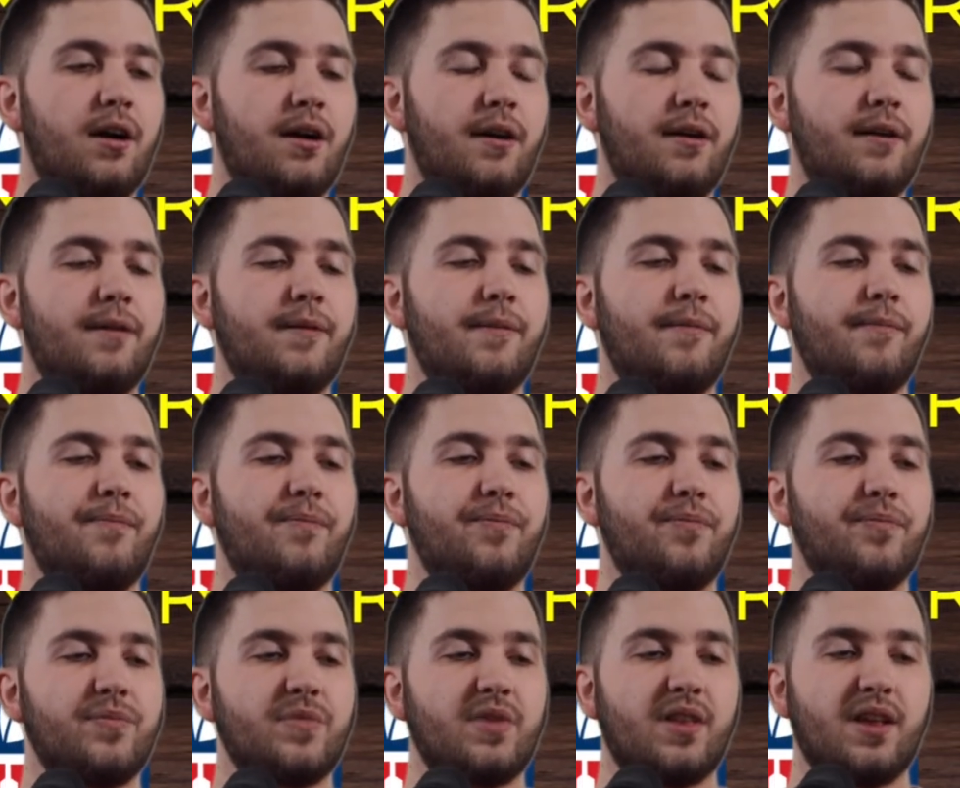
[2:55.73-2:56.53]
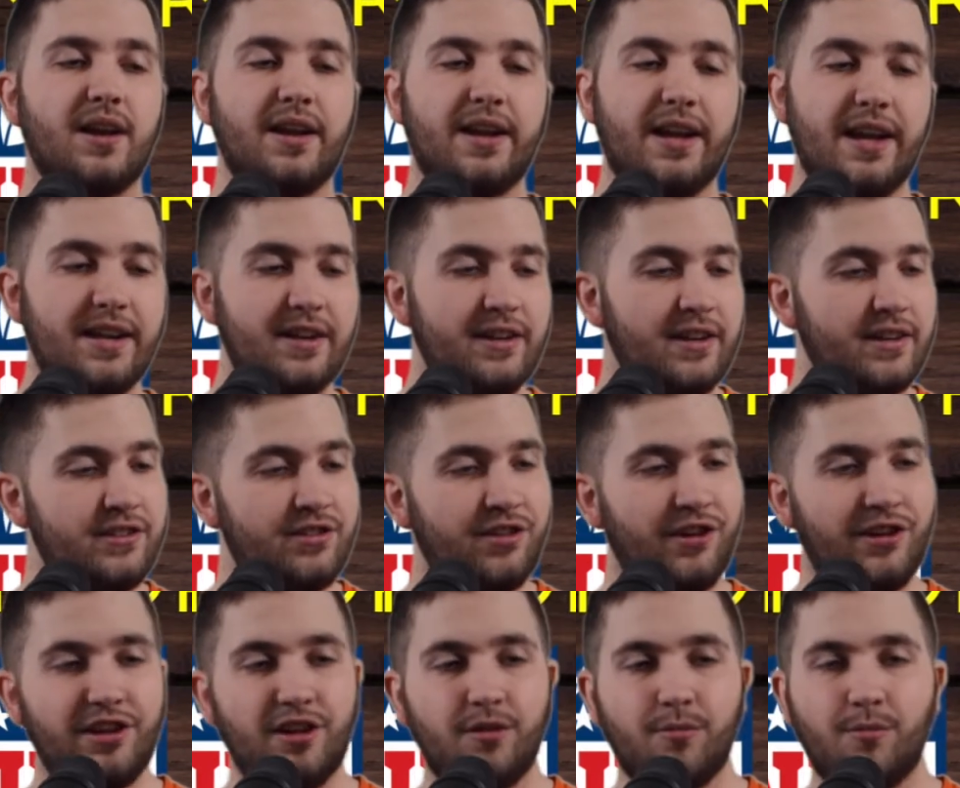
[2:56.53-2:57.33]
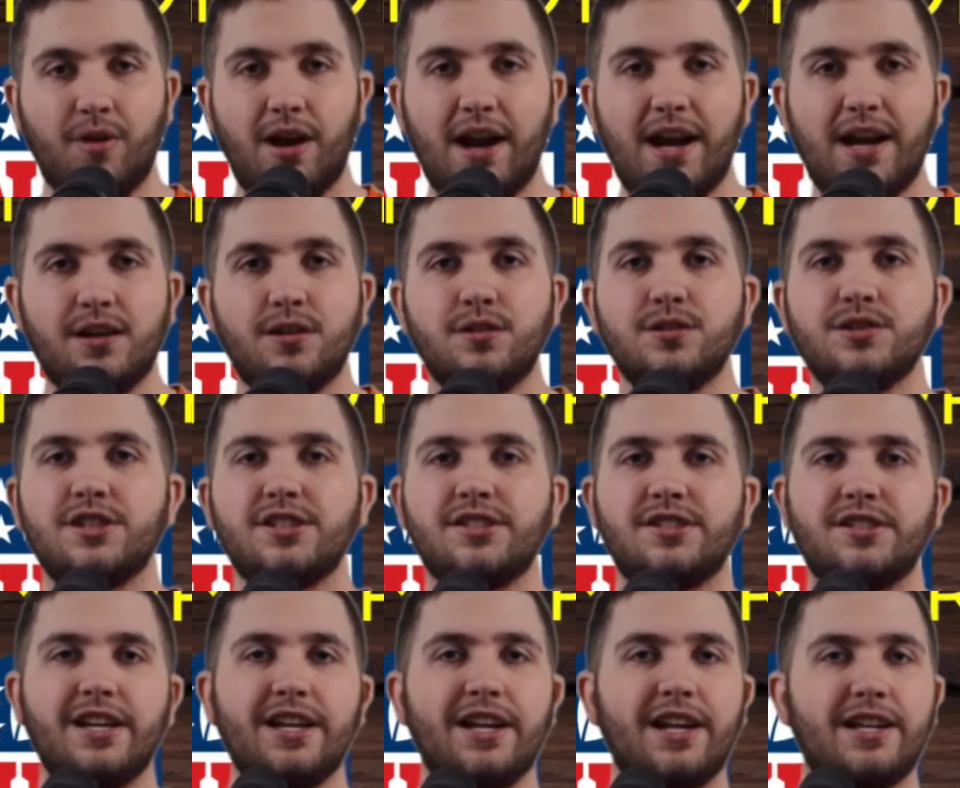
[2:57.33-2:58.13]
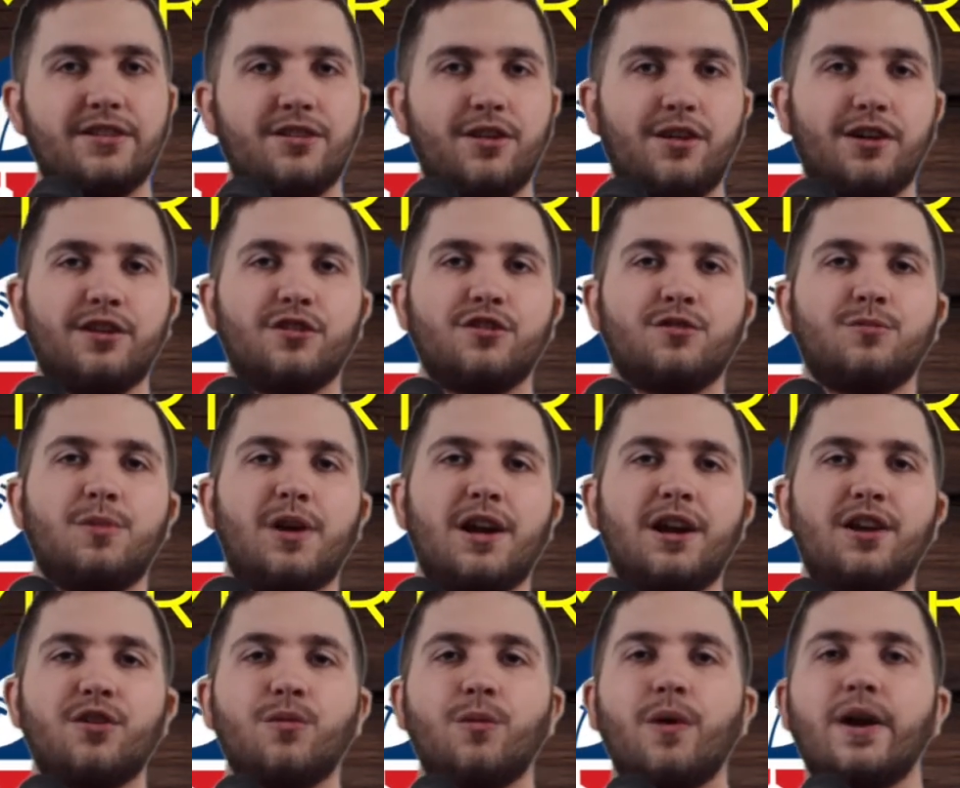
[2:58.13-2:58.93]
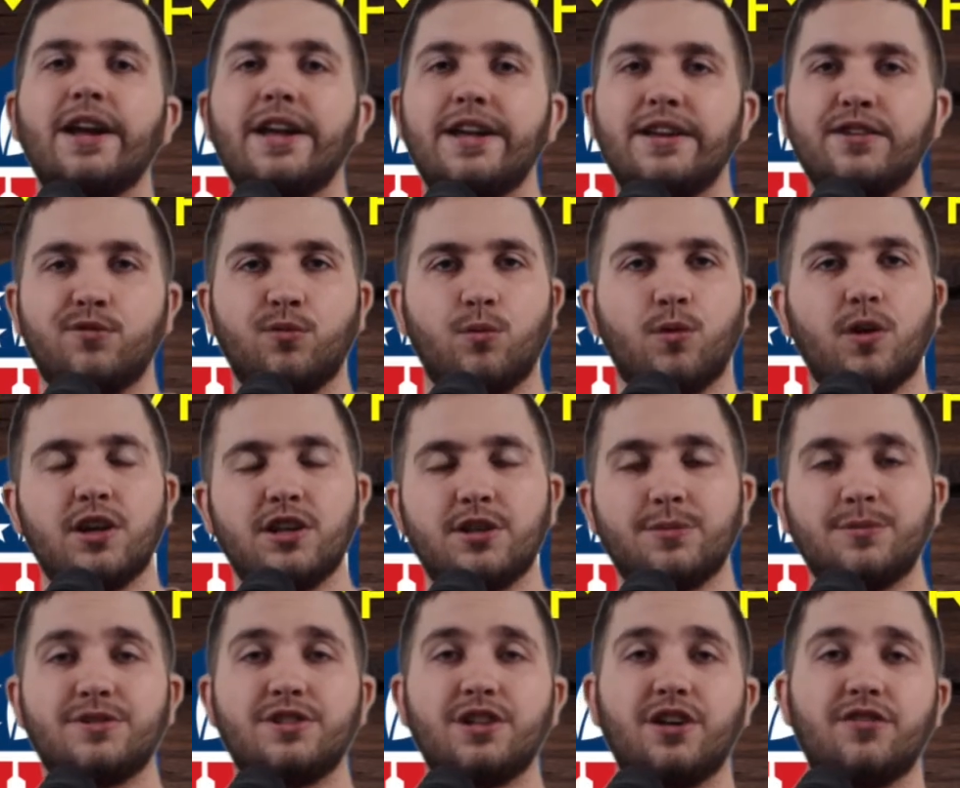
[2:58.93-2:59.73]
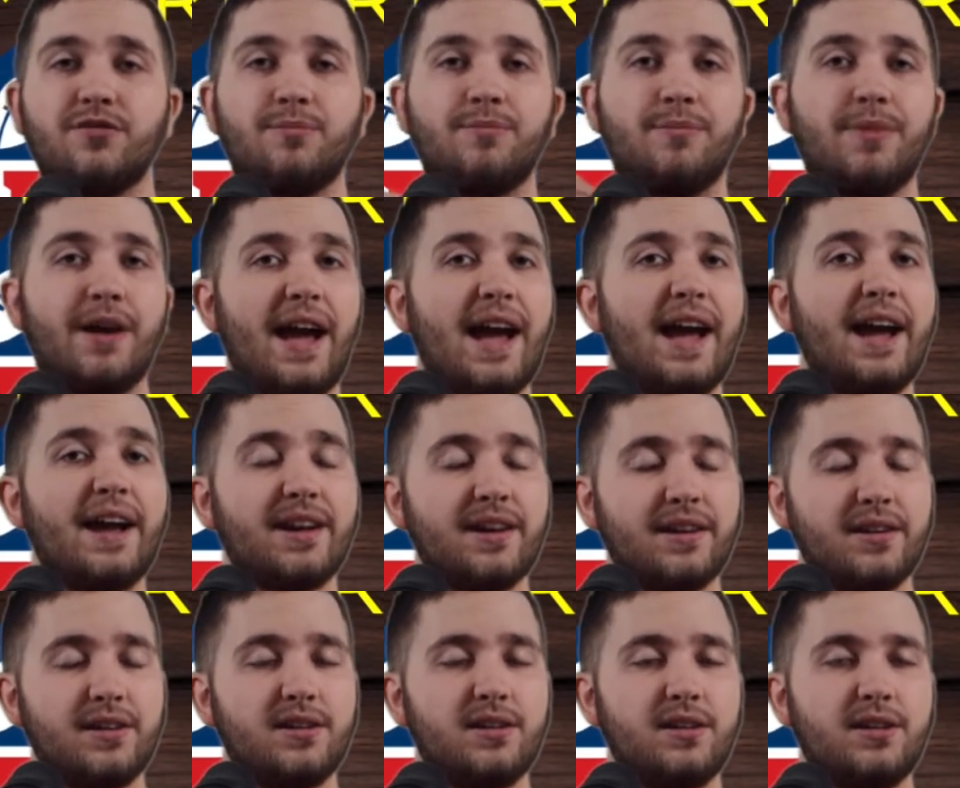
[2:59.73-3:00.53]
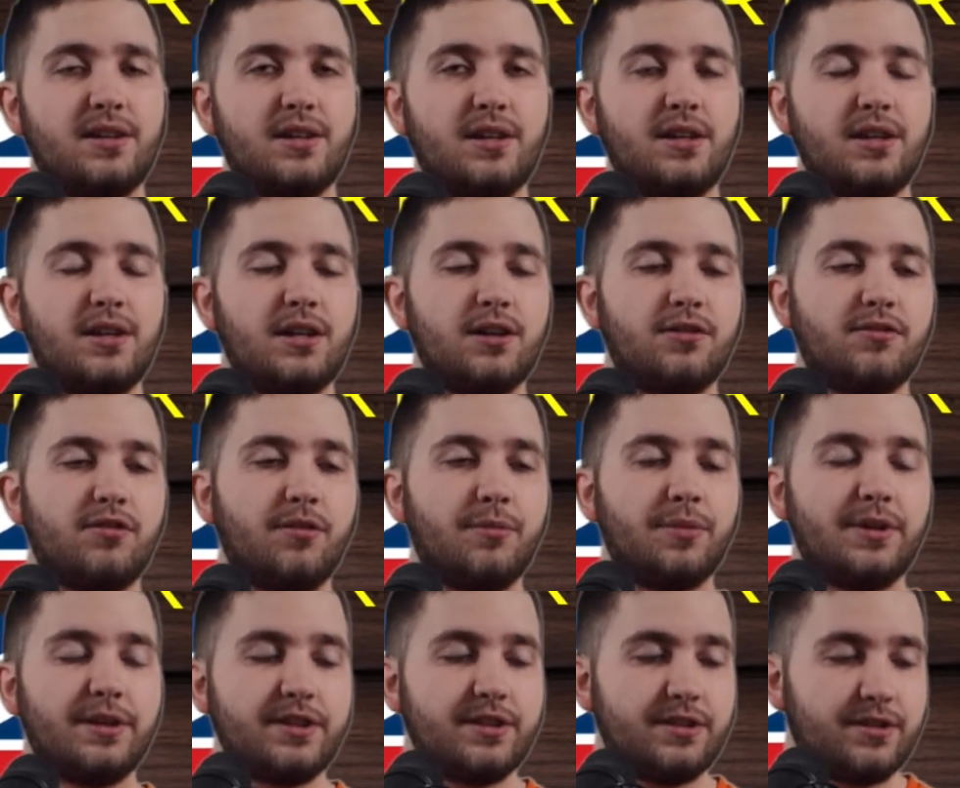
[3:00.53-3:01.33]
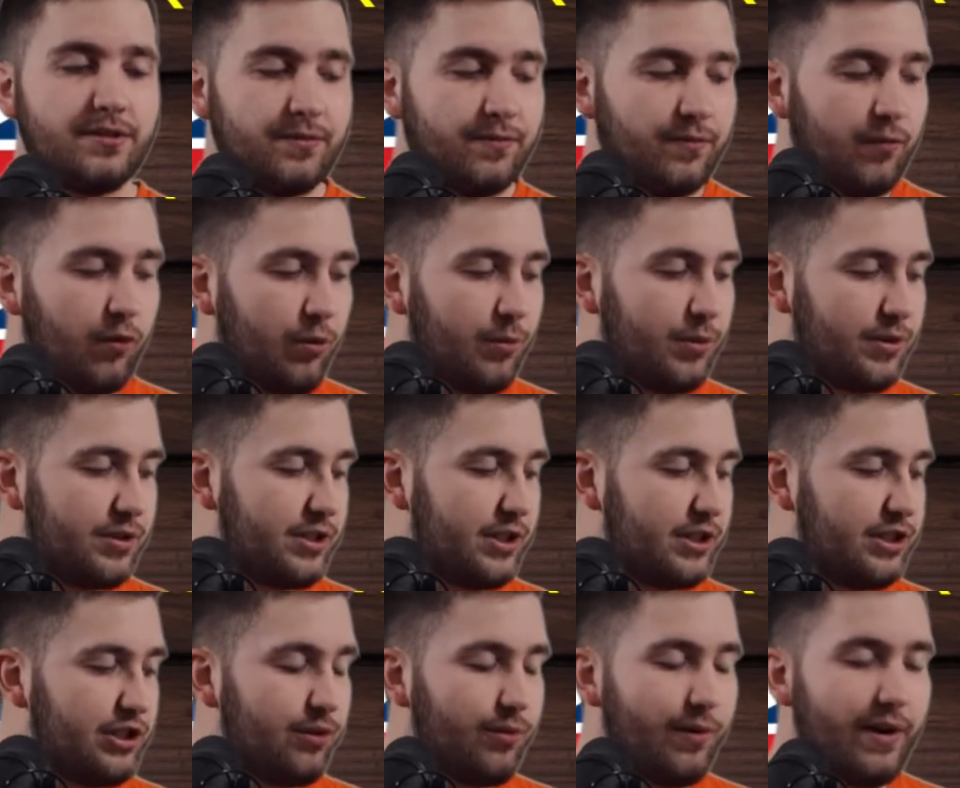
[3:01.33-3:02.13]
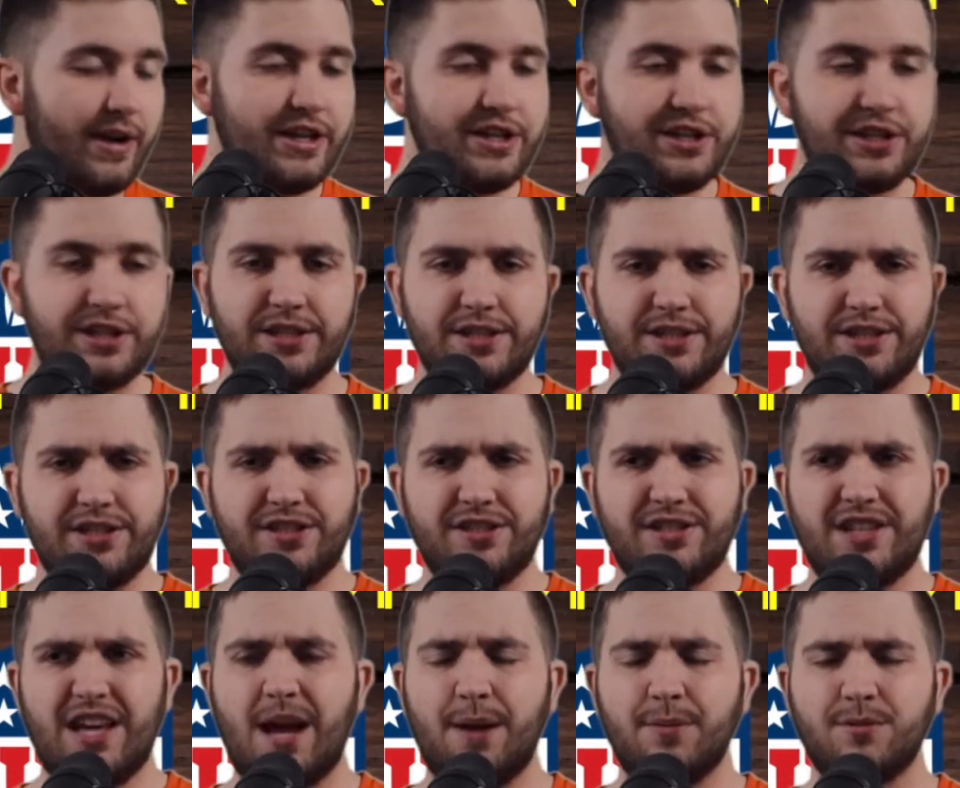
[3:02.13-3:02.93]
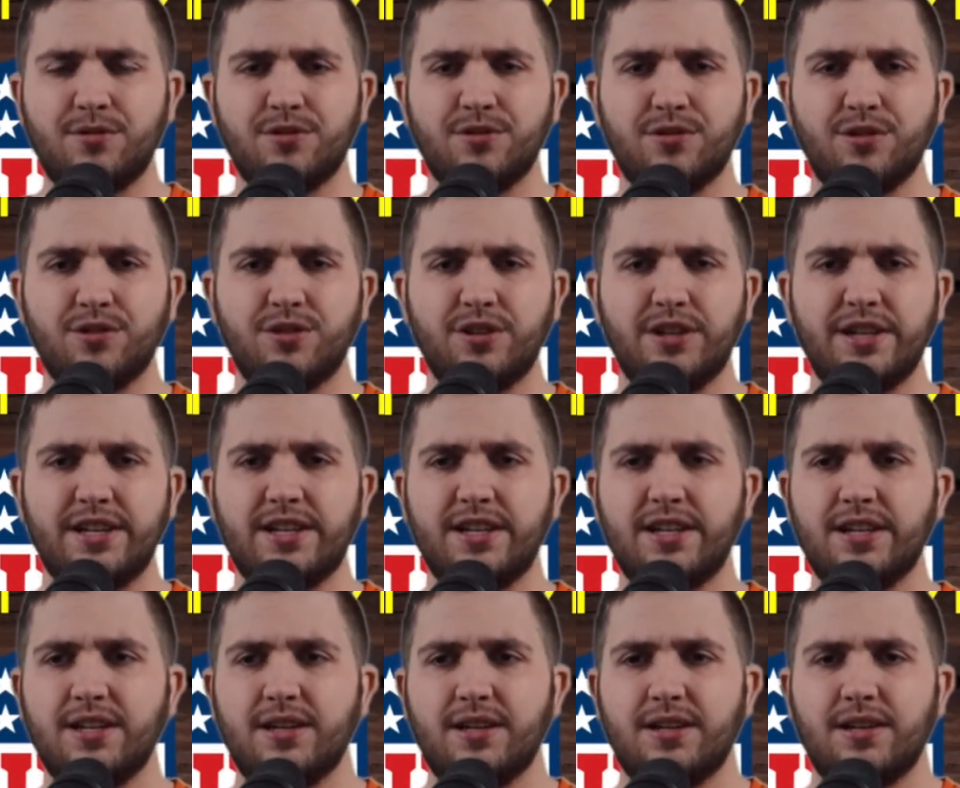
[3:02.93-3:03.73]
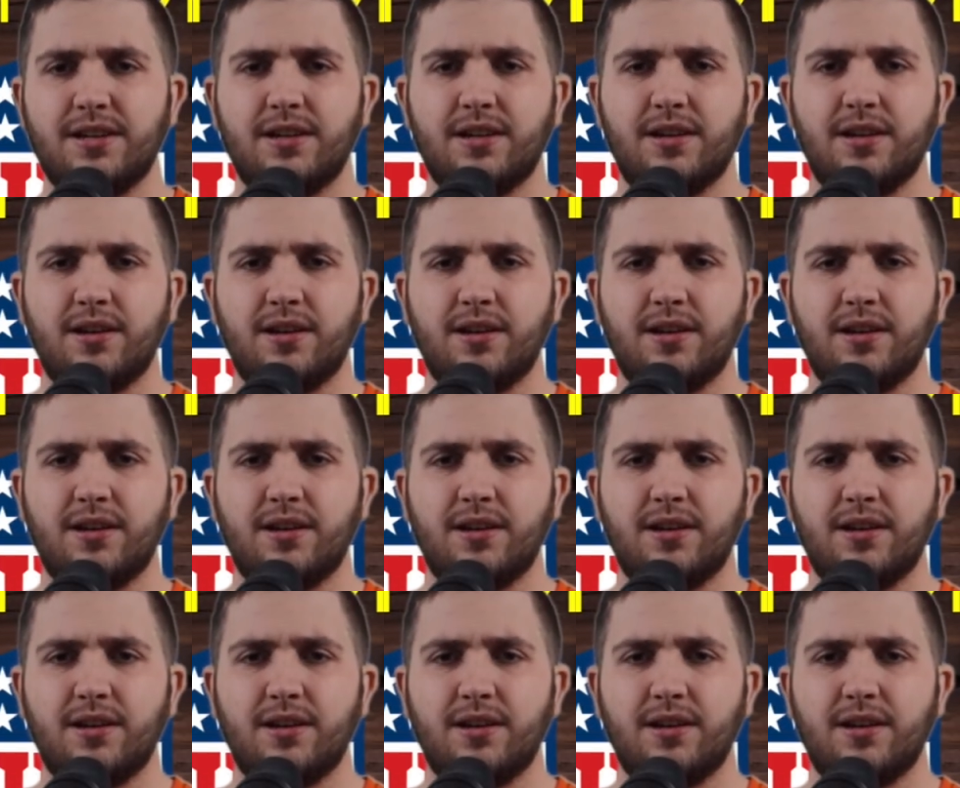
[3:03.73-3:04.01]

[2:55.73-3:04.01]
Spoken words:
Getting Antonio Brown, just seeing Antonio Brown, the way he's worked himself back from his former situation, is just absolutely